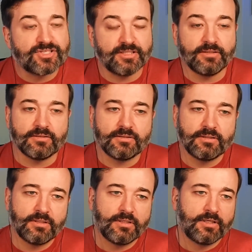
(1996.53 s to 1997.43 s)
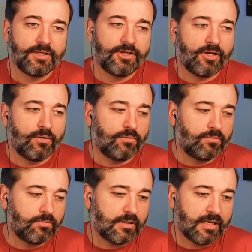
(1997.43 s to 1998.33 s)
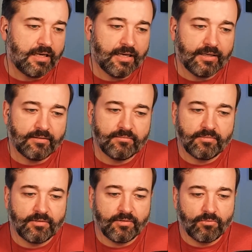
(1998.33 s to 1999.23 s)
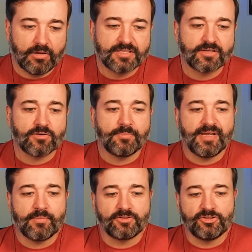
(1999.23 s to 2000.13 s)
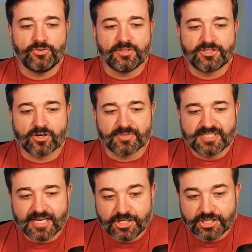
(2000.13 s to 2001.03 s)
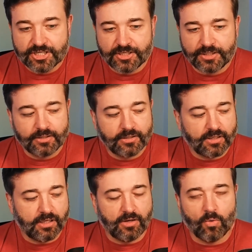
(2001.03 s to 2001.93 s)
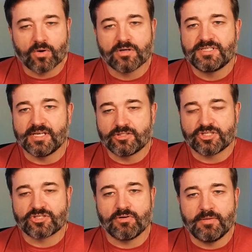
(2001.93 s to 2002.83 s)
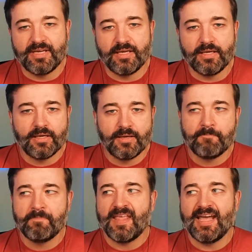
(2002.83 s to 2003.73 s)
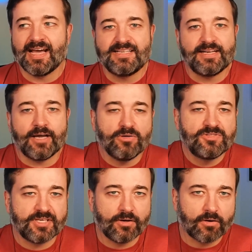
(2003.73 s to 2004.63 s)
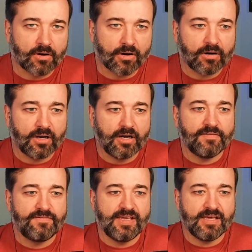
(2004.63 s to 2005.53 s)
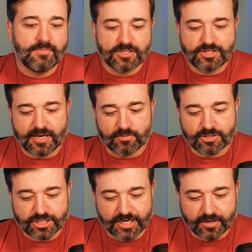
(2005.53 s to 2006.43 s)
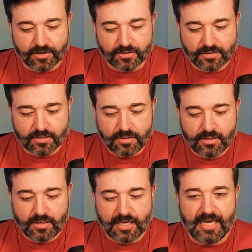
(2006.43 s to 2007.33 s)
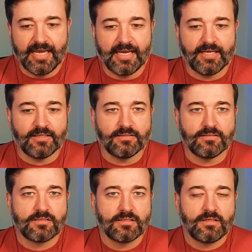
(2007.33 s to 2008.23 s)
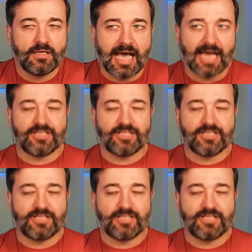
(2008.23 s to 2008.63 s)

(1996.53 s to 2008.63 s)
and, is it going to be able to do interpretation, or is it just going to be, hey, I did OCR of the image that was shared, and I